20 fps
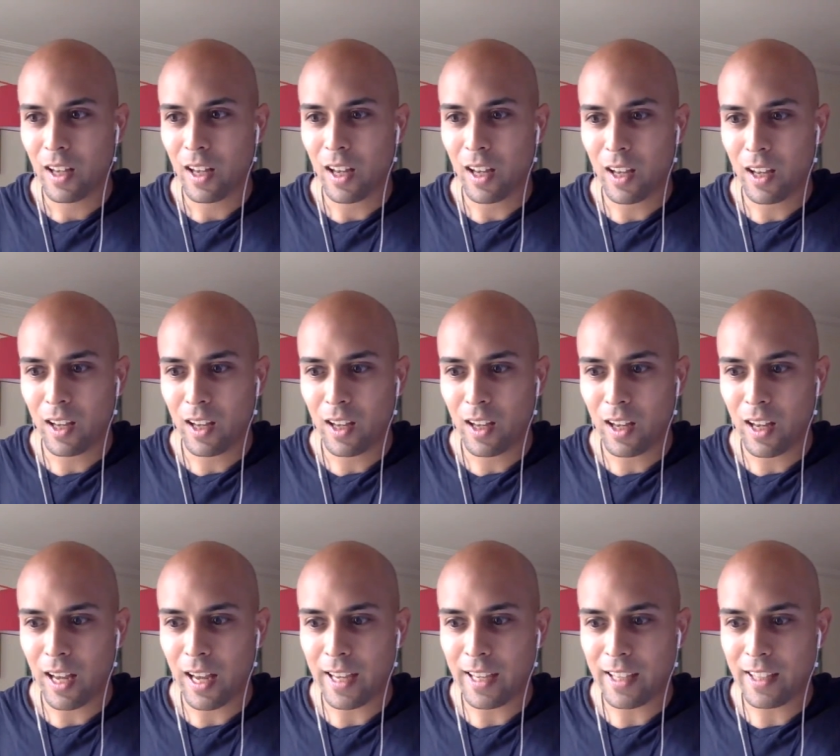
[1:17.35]
Uh,
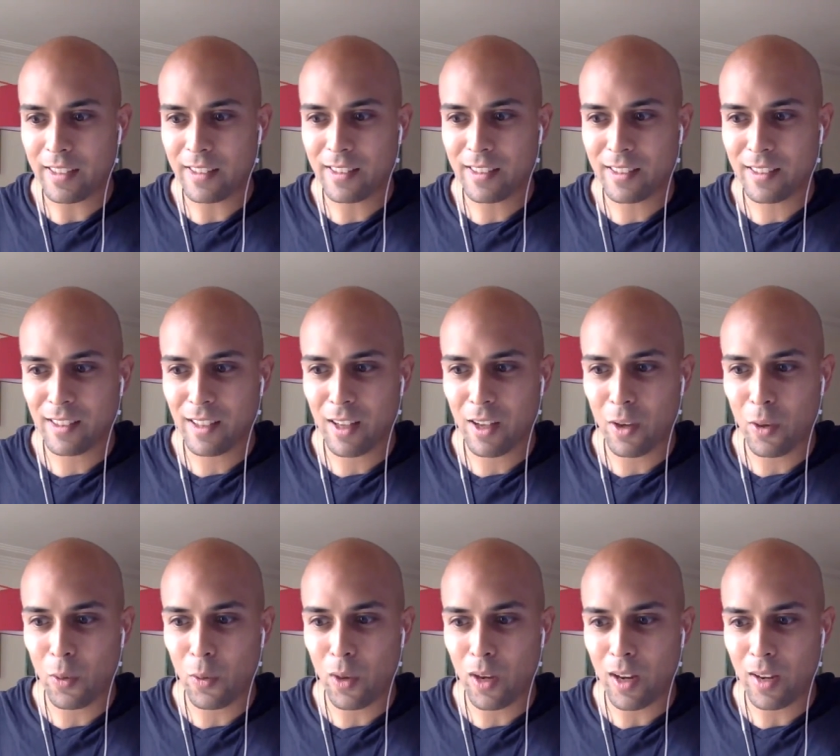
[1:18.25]
I guess
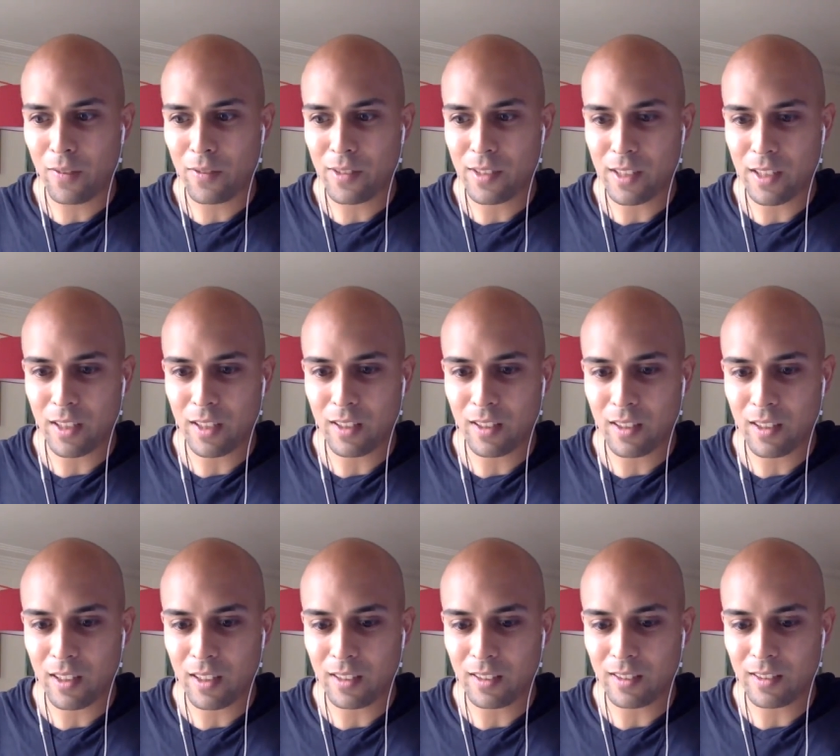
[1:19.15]
what I've seen
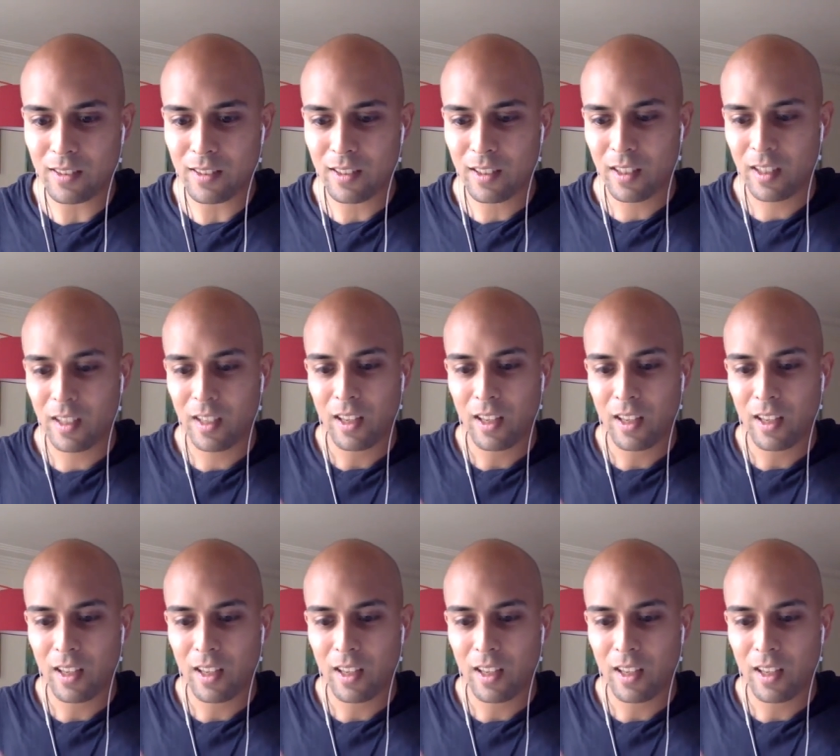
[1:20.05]
is